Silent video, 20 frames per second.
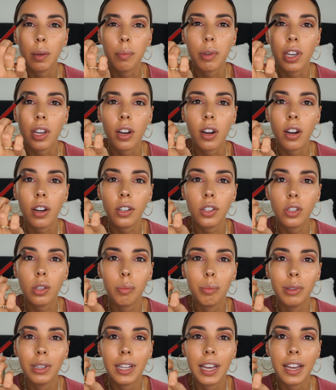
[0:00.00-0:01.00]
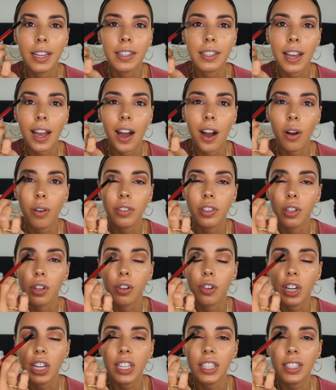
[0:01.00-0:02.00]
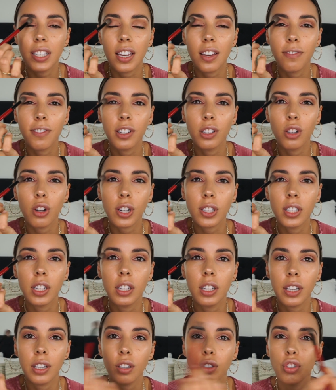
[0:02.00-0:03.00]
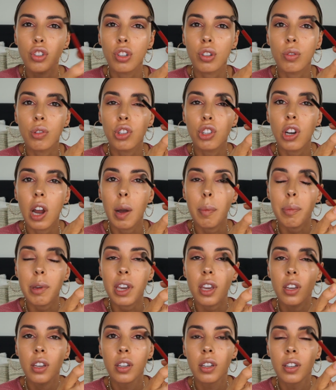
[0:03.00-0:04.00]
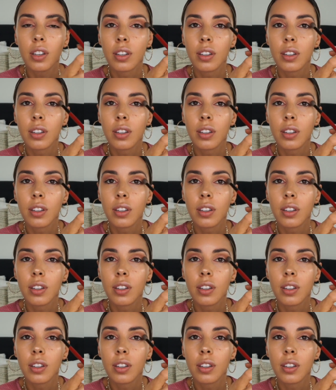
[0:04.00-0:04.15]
here to blend out the crease if it looks a little too choppy.